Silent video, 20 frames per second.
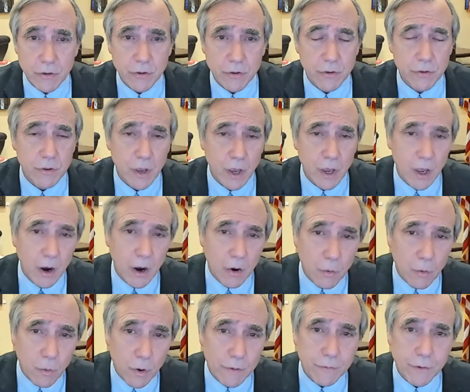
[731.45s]
Just
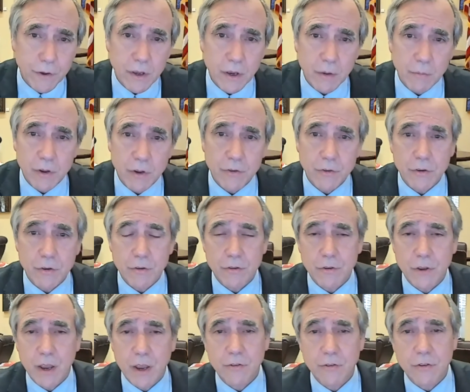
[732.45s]
horrific images,
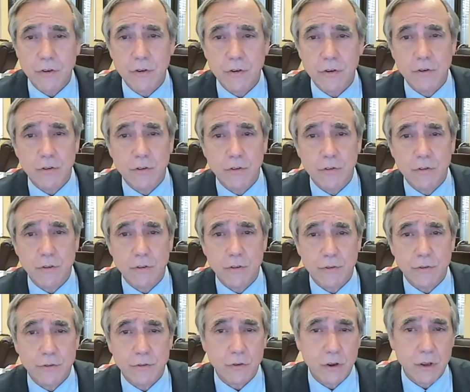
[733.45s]
executions in the
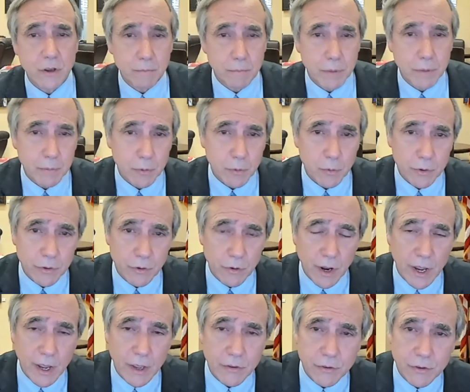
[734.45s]
street, people with their
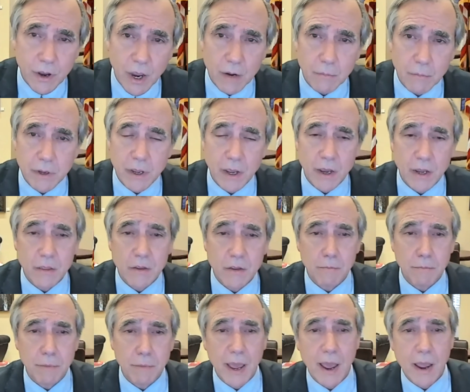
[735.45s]
hands tied behind their
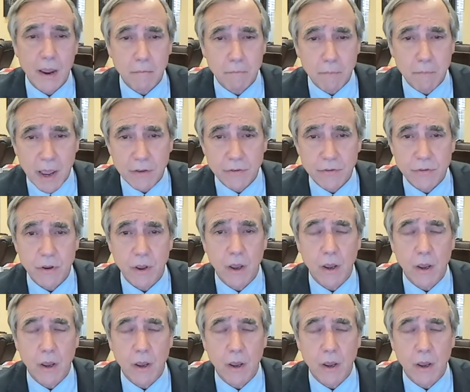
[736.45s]
back, mass